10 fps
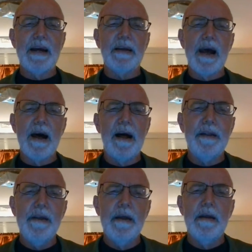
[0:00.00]
my
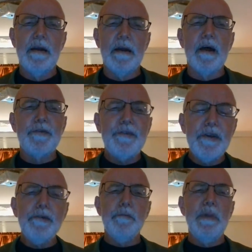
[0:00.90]
God,
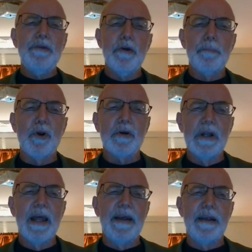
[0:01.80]
assist me to
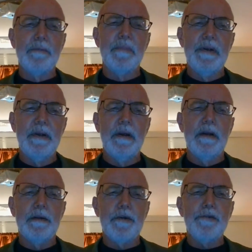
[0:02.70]
proclaim,
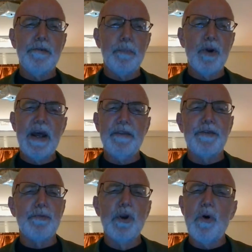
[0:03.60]
to
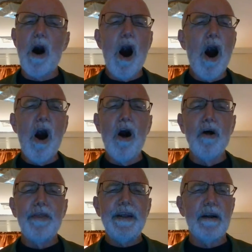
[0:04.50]
spread through
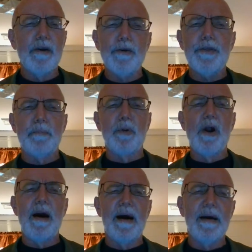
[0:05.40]
all the earth
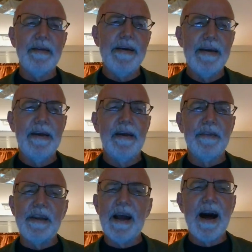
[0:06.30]
abroad,
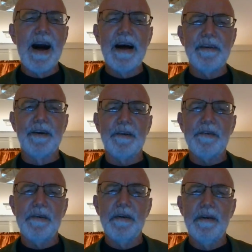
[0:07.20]
the
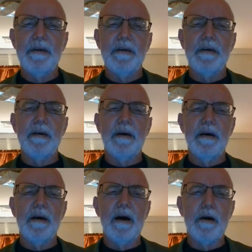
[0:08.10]
honors
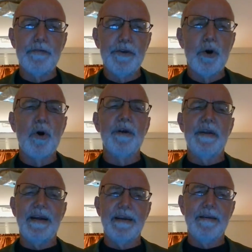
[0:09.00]
of your
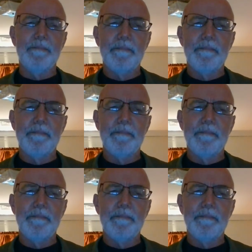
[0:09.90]
name.